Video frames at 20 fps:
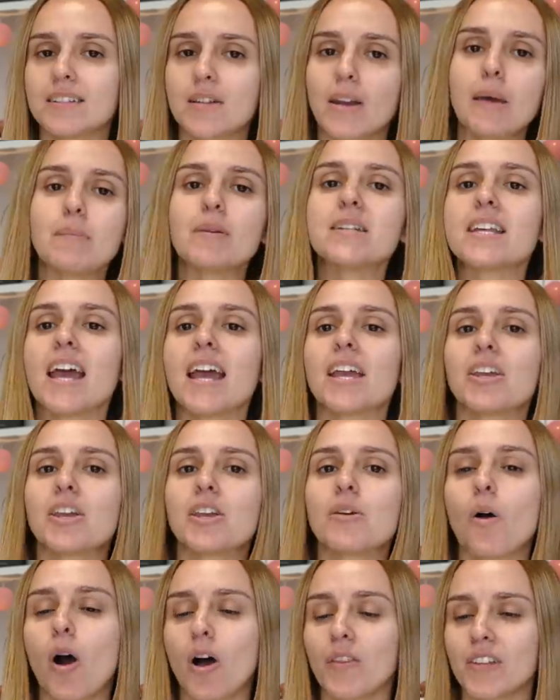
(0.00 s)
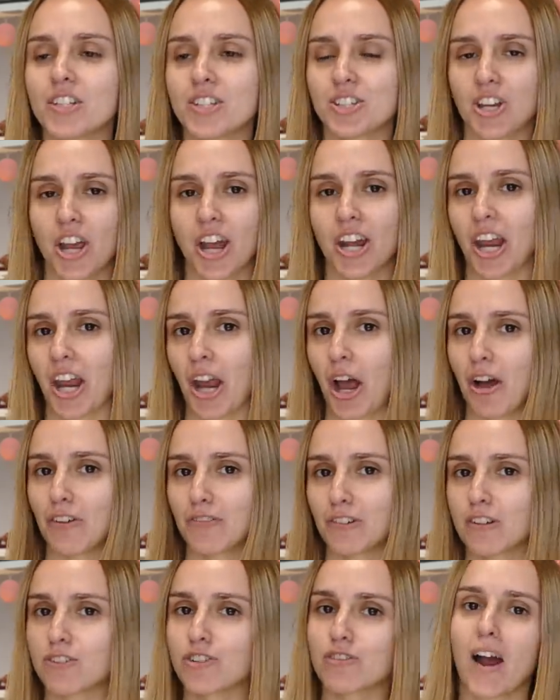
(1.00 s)
So let me take you on this journey
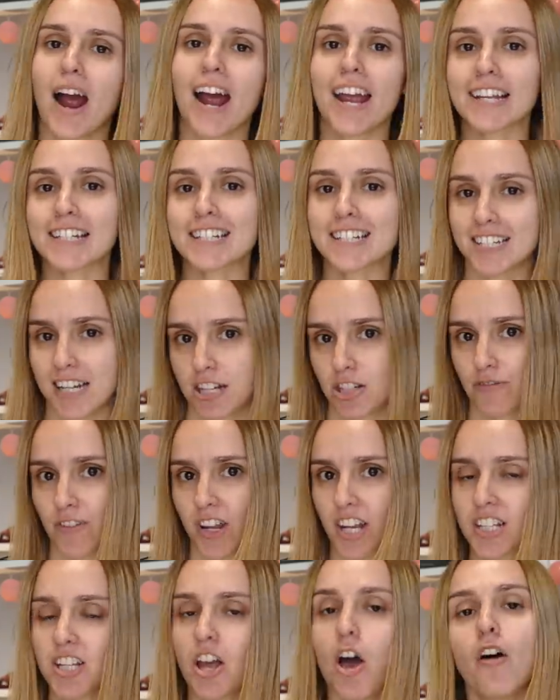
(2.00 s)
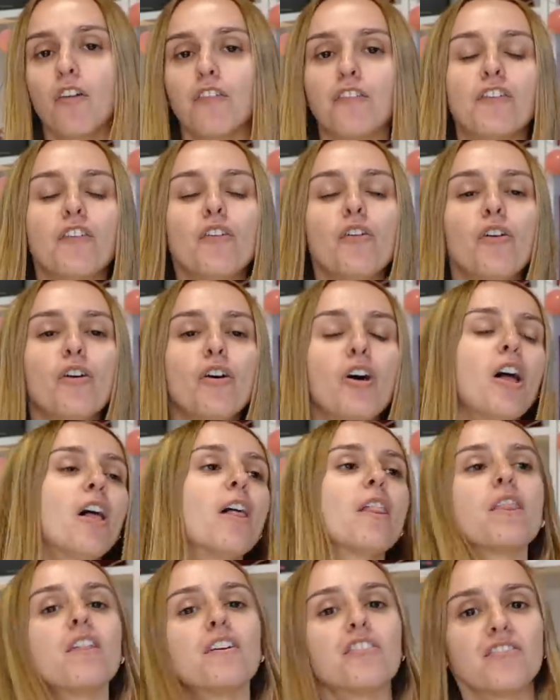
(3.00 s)
of trying Stitch Fix for
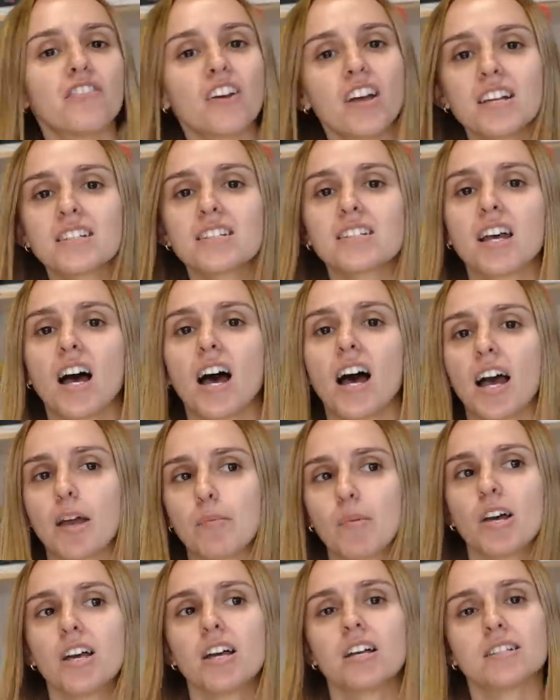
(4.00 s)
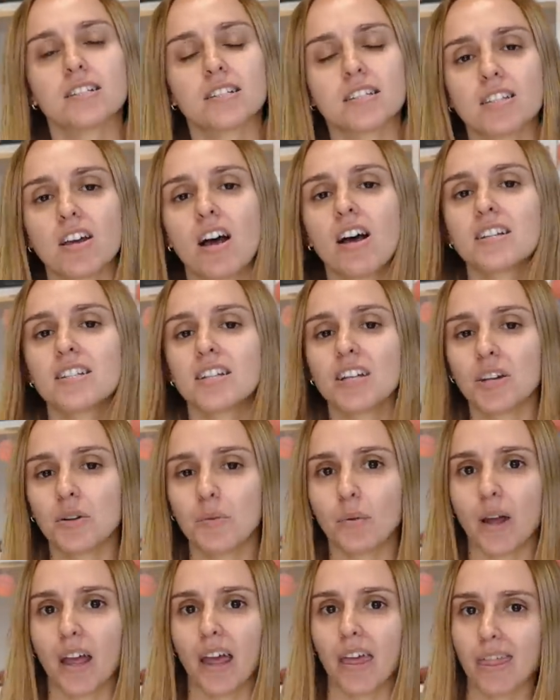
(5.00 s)
the first time, starting
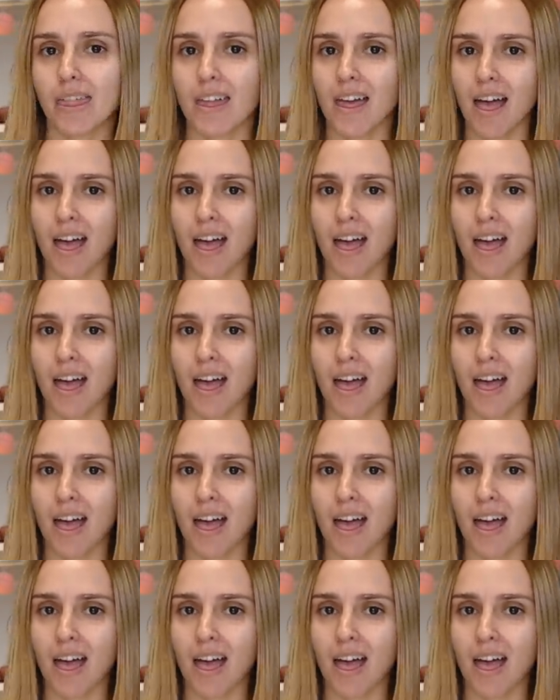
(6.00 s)
with